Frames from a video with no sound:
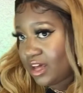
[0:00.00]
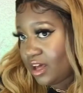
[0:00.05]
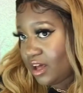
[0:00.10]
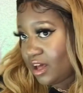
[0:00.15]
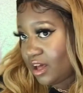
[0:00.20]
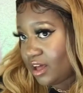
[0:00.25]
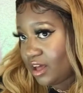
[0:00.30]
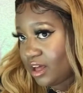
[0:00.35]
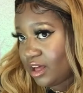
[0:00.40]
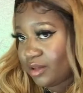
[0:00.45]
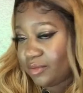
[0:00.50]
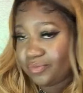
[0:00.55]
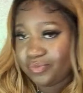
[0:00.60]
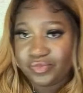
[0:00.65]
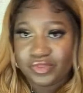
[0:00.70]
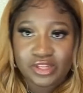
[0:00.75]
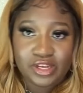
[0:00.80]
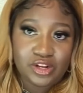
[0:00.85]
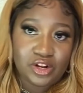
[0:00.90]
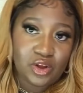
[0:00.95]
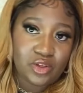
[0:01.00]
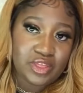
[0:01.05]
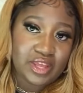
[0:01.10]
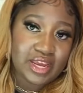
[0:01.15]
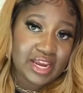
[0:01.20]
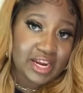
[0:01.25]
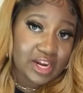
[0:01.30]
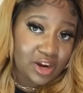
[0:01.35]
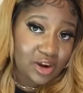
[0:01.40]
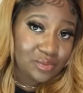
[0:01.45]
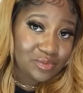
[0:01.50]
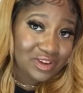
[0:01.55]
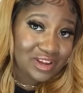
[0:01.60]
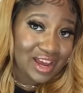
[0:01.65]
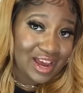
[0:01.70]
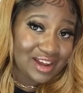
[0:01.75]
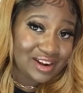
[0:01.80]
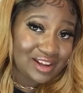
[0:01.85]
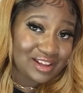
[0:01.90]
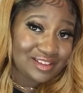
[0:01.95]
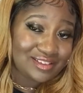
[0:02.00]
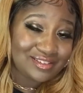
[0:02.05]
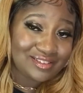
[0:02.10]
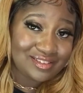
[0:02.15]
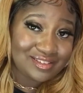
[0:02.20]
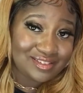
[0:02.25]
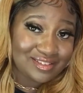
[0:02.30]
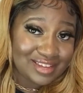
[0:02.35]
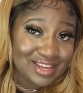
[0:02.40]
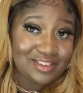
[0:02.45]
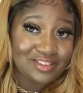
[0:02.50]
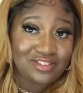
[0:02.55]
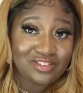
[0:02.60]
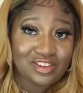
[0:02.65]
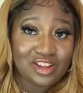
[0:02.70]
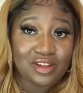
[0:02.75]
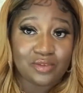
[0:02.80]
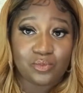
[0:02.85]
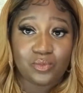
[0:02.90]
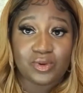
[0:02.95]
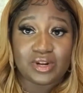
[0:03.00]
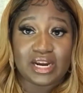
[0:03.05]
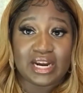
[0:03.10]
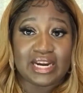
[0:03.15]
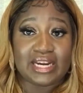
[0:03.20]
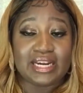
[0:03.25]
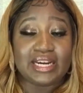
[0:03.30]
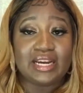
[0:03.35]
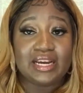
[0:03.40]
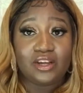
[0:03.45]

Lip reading: The hair kind of singed up when I